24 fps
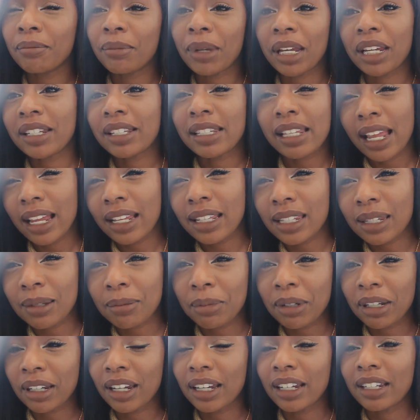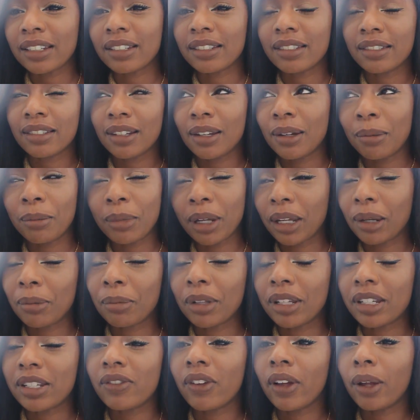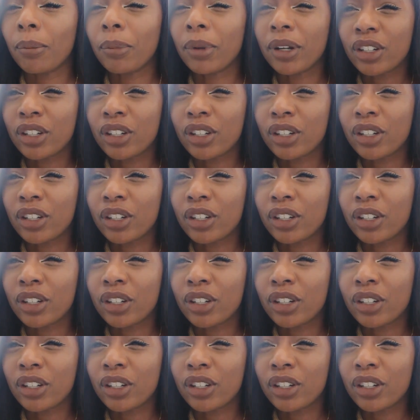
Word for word: makes sense because all makeup lays flat,